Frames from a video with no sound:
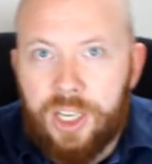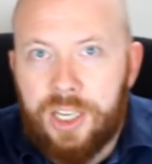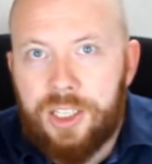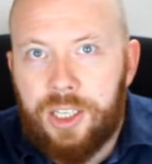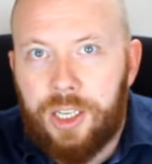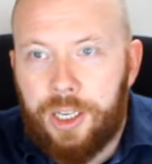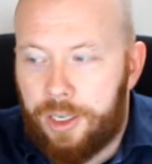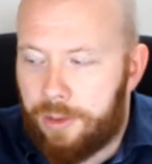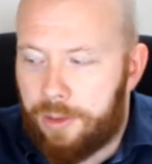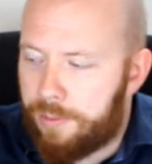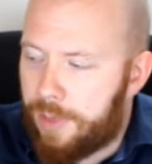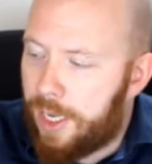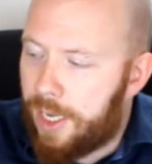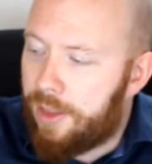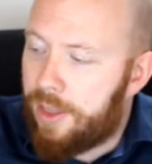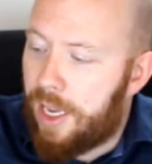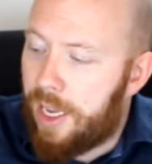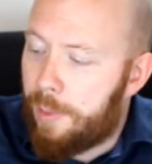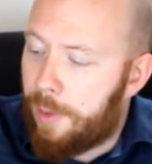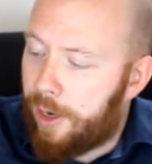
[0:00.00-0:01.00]
Tuscany.
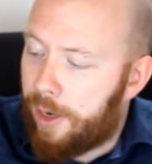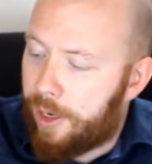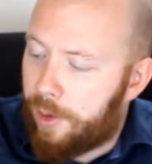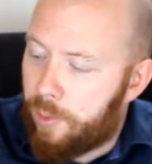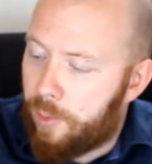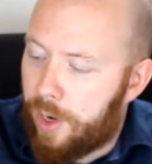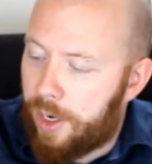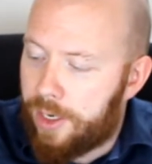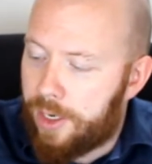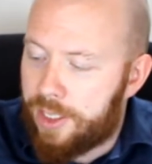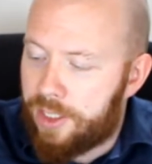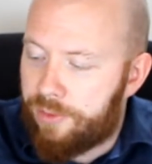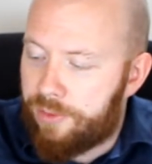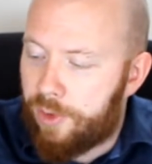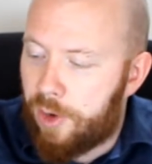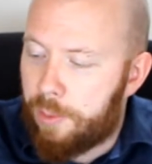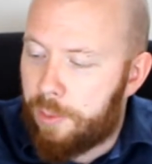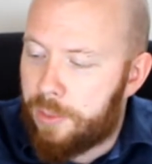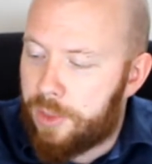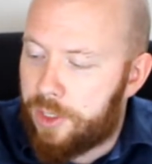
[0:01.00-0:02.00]
And the American one is
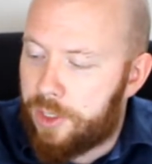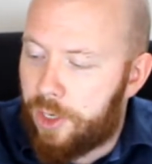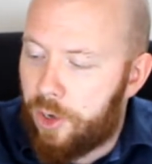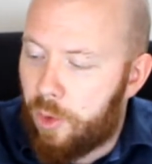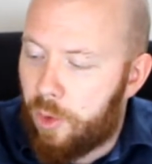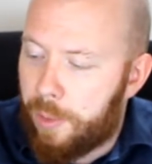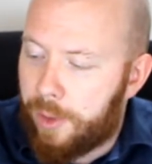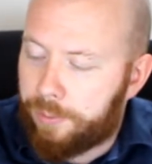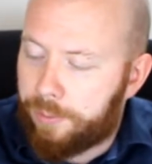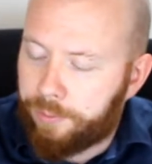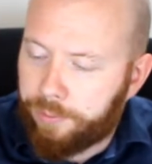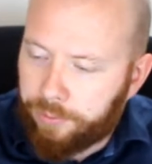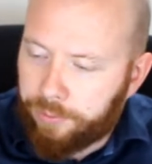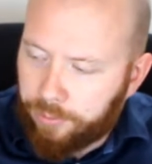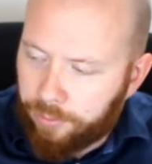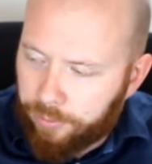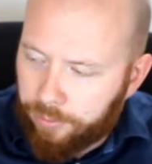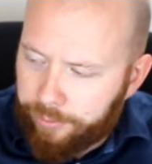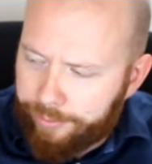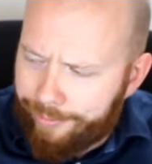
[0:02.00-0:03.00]
from Sonoma.
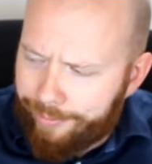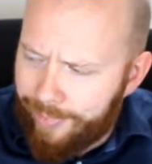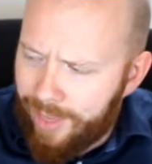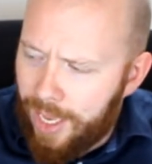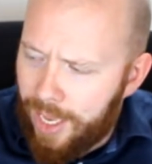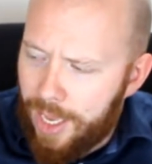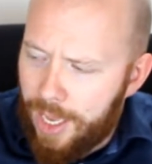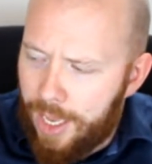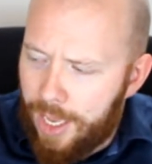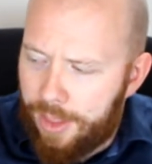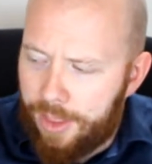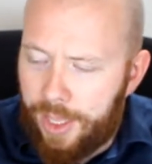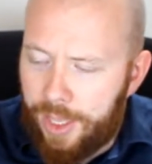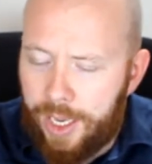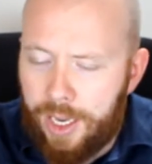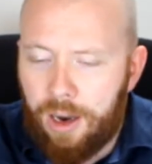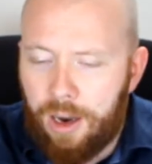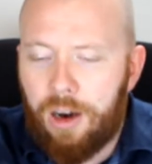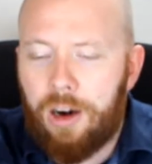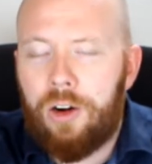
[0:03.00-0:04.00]

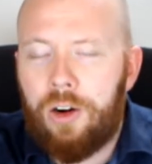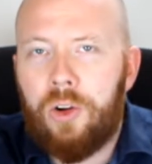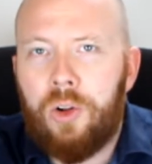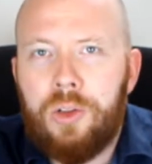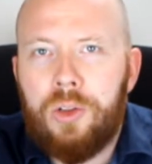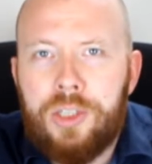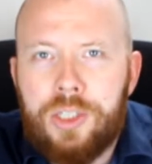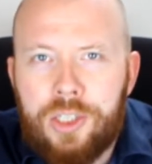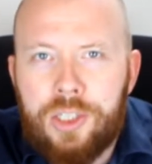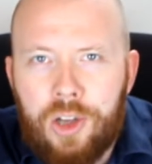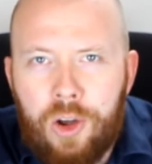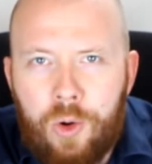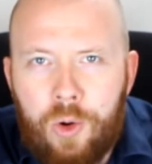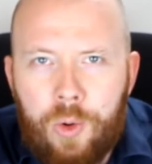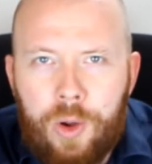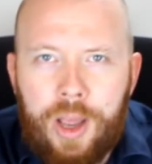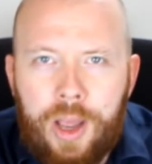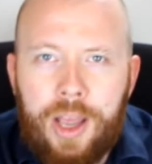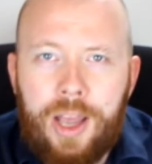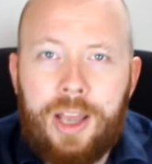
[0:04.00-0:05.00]
They are
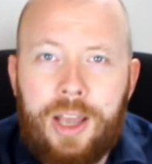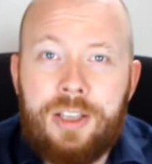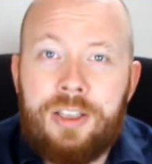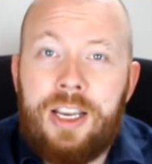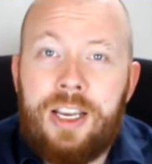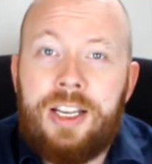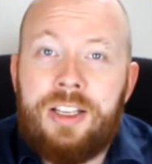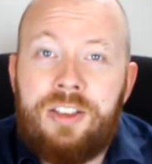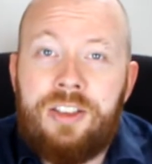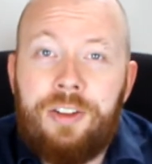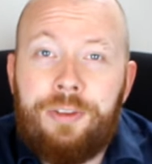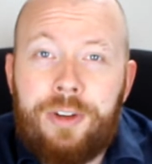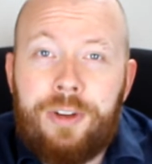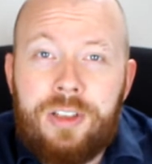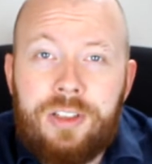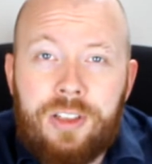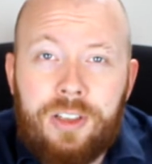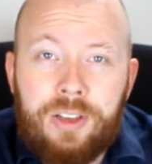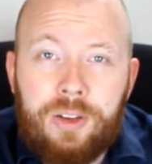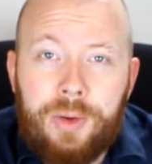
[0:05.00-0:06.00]
also
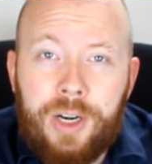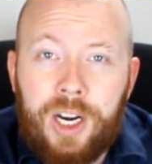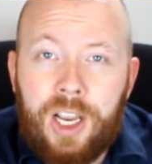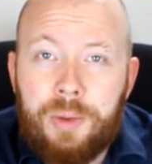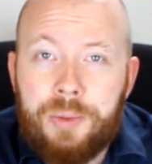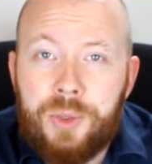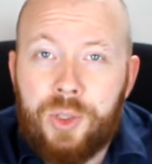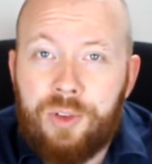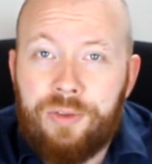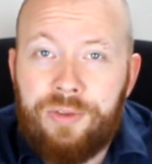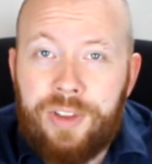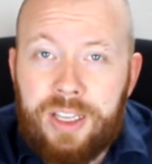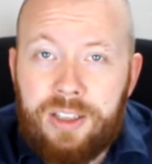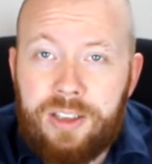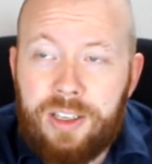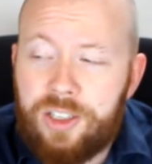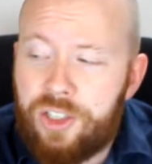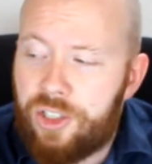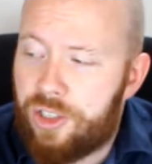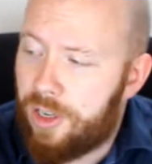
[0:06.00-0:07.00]
different when it comes to
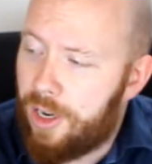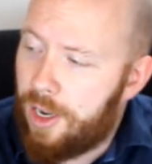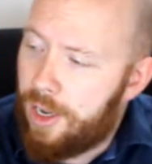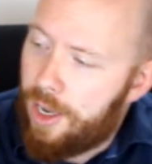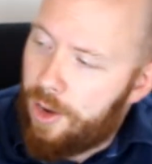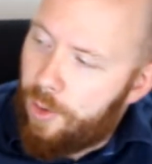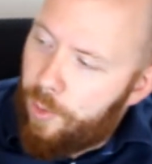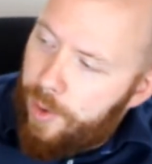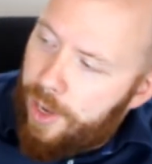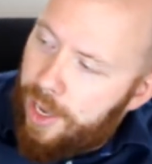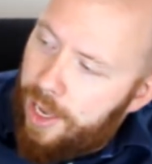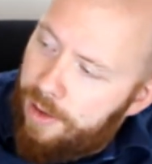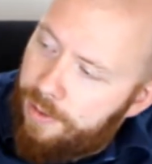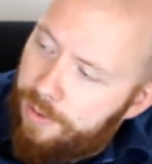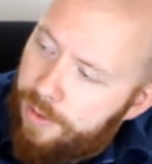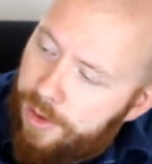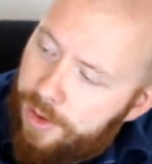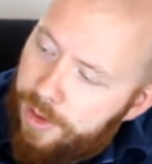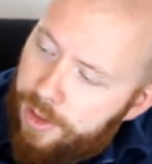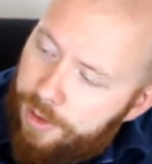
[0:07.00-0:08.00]
vintage. We
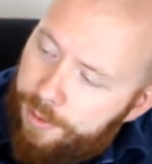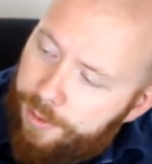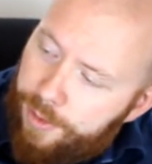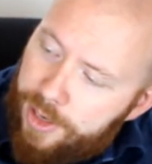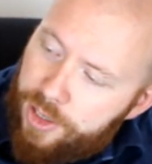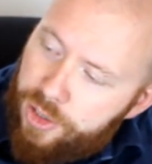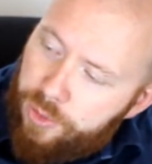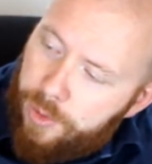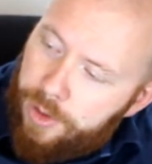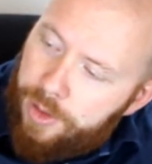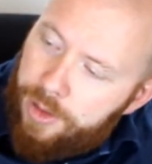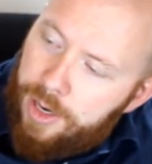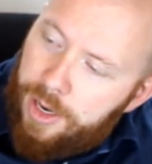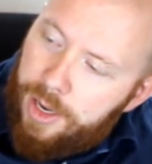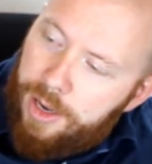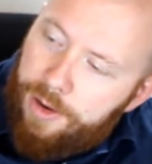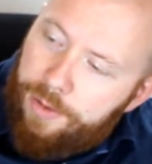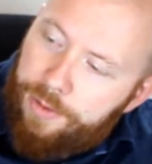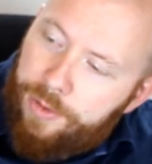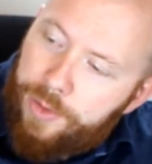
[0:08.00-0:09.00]
have the French
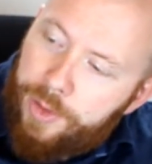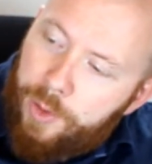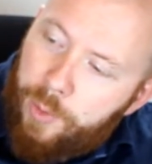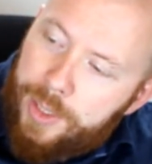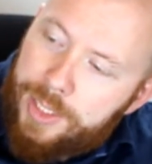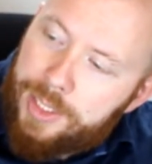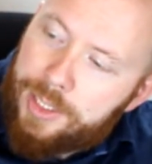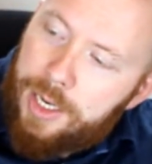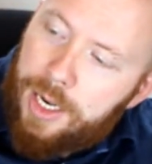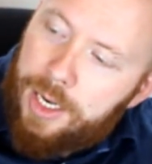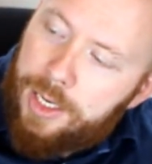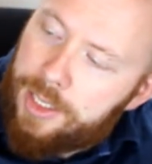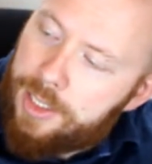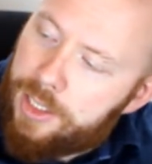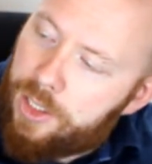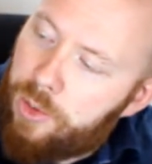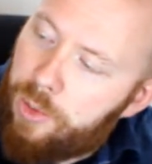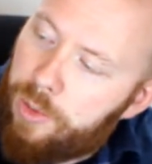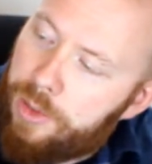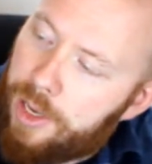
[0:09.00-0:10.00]
one from the west side
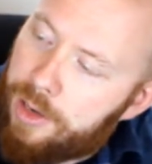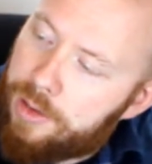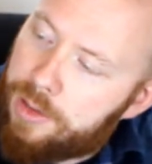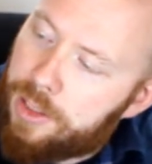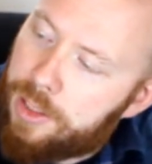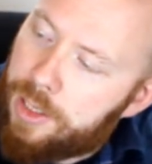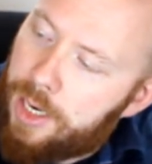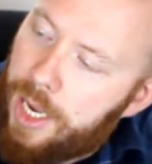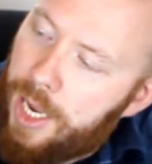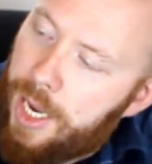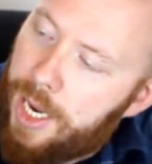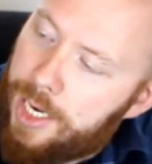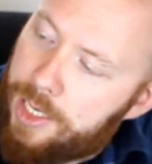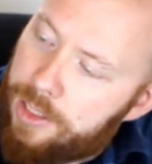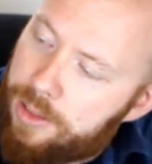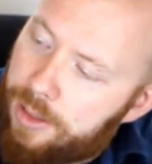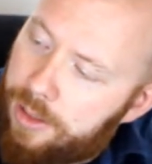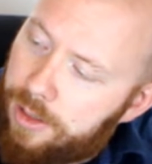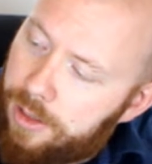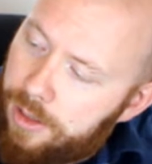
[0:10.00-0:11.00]
is 2008,